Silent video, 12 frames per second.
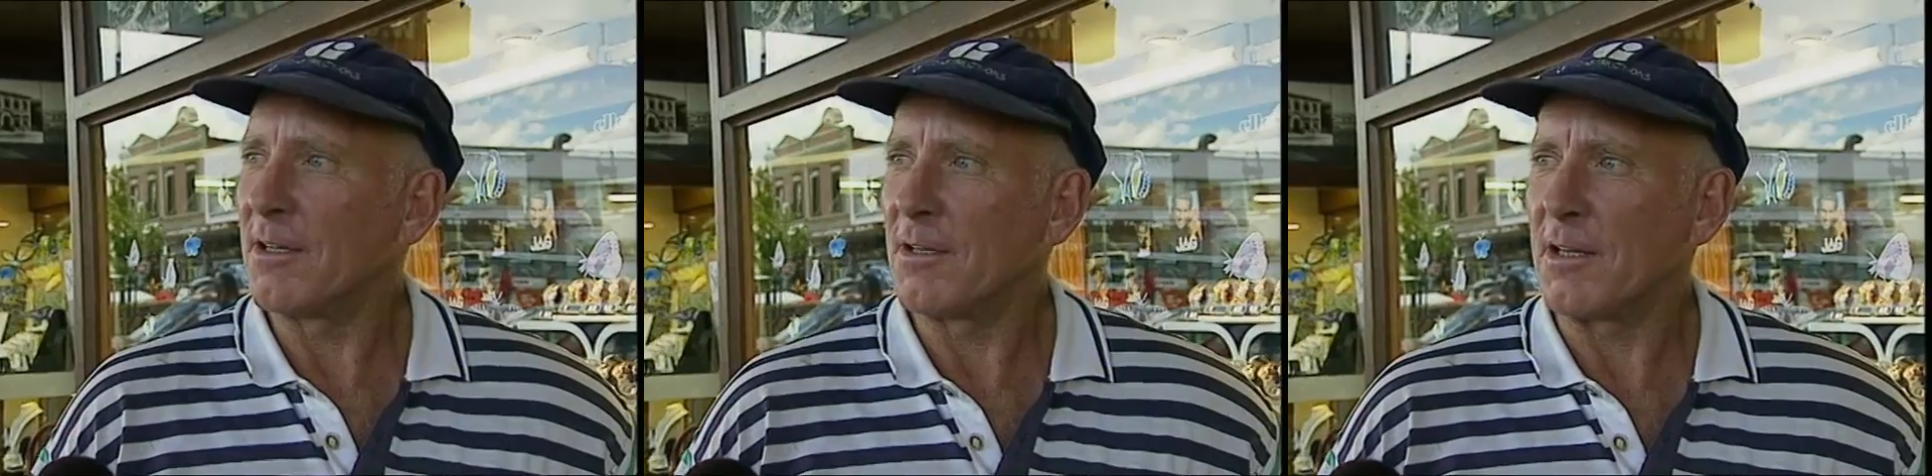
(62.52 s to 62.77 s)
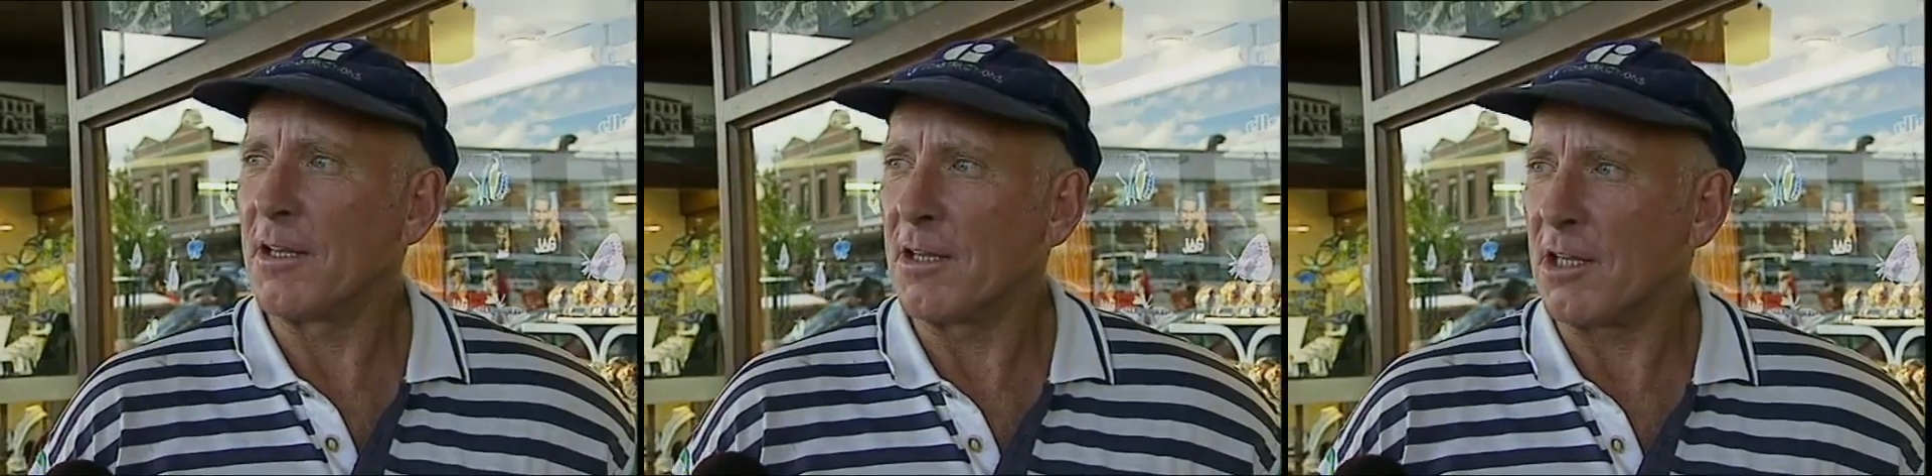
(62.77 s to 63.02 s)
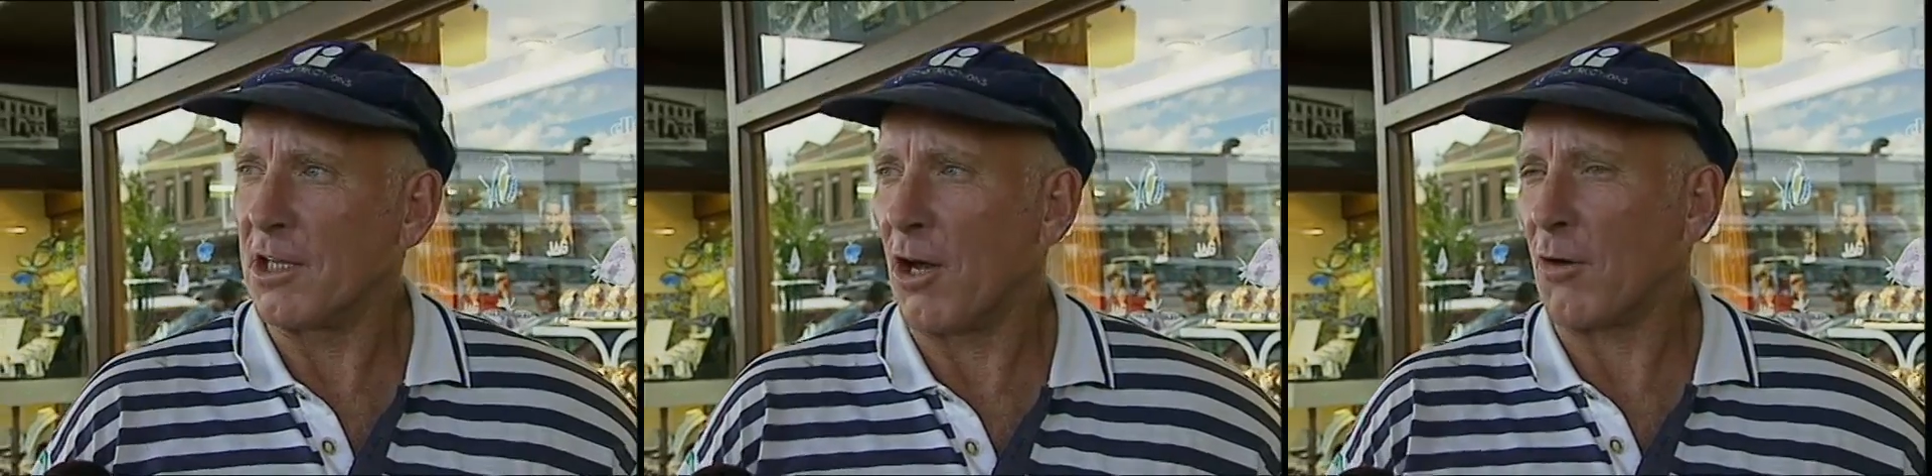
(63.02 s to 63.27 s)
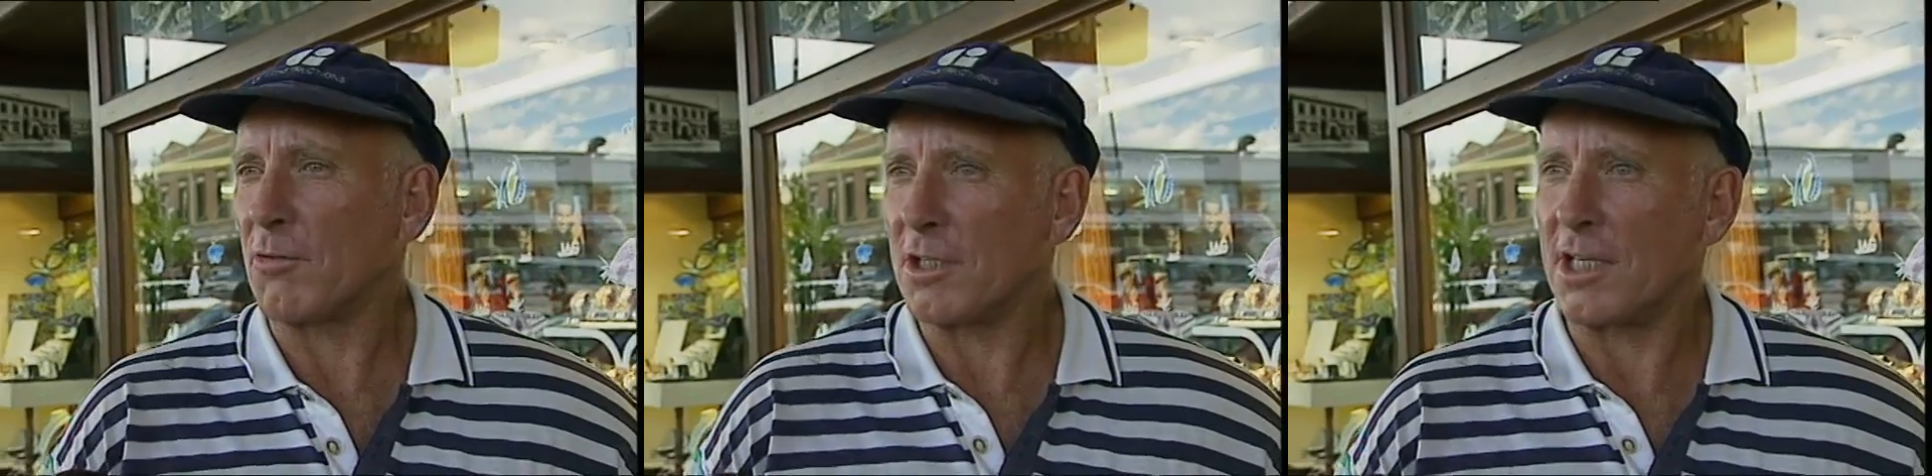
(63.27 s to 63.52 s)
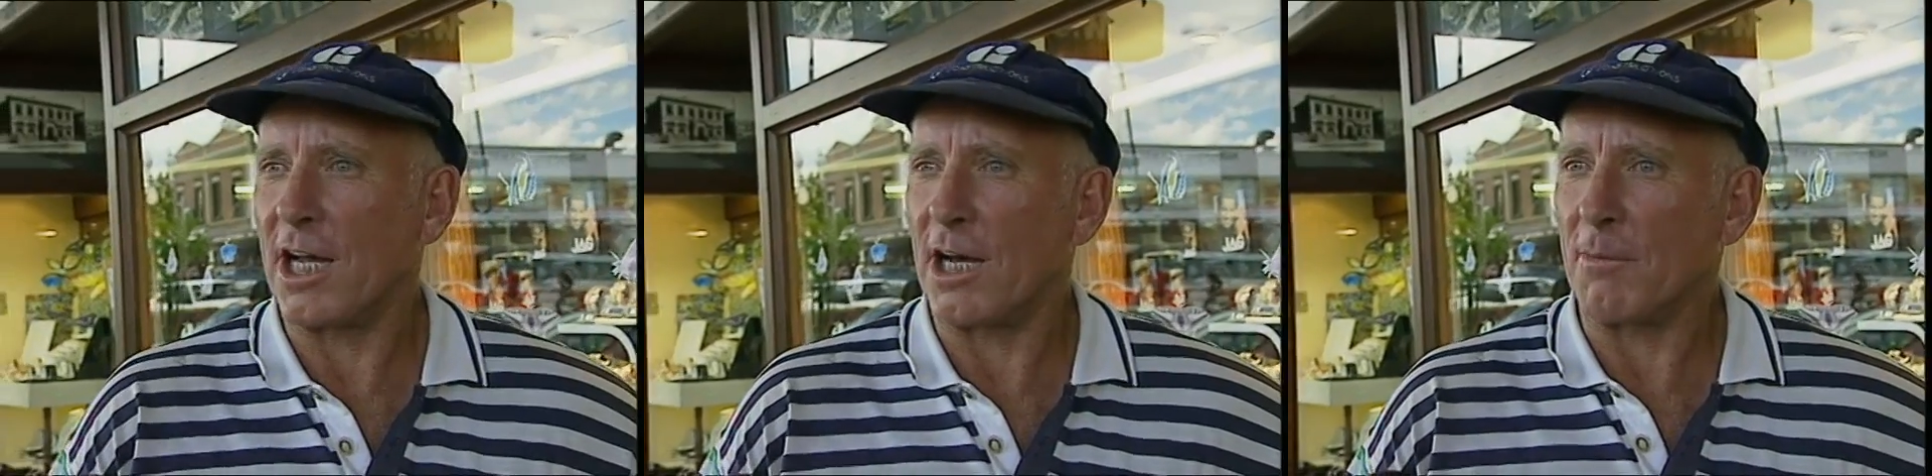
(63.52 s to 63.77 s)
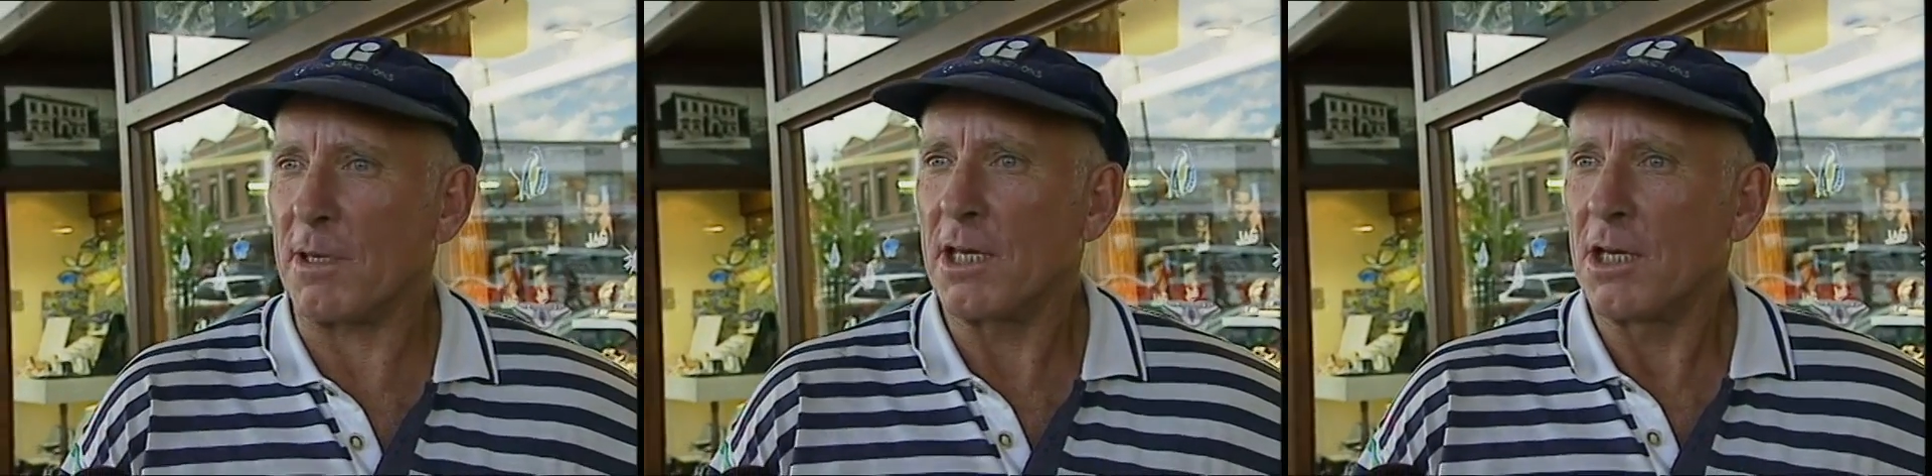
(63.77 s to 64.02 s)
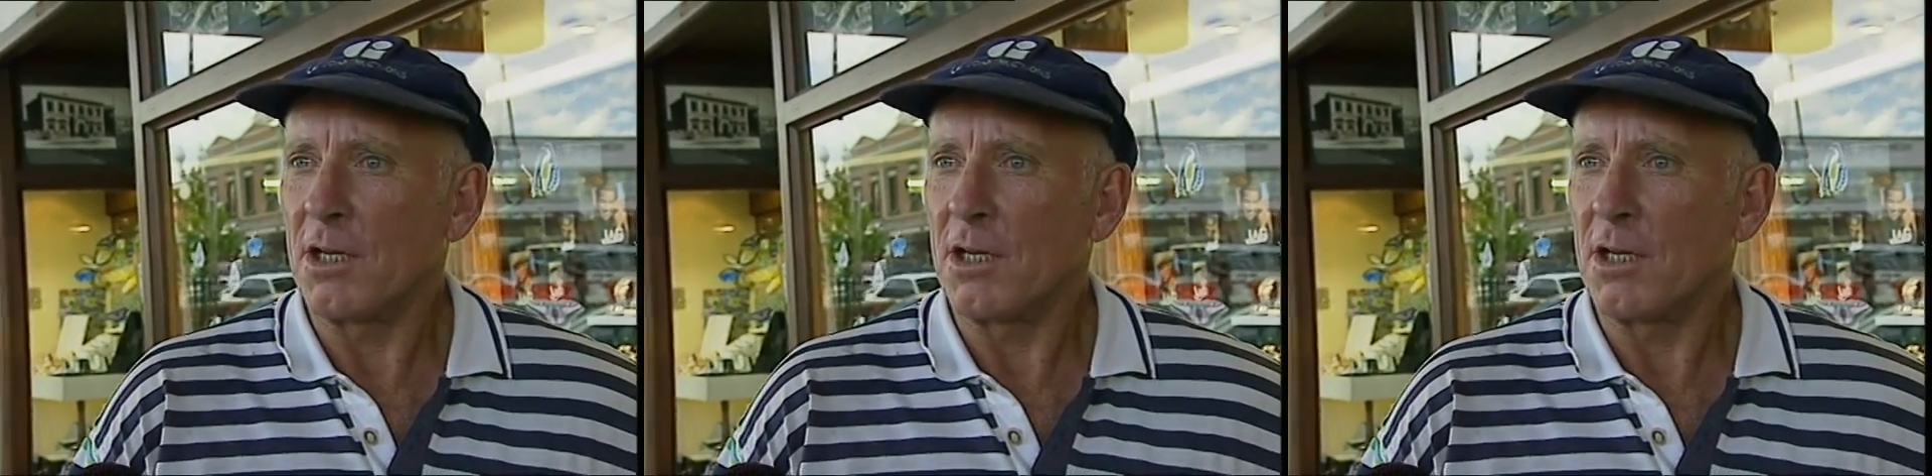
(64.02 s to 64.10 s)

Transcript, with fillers: you're doing today? The doctor told me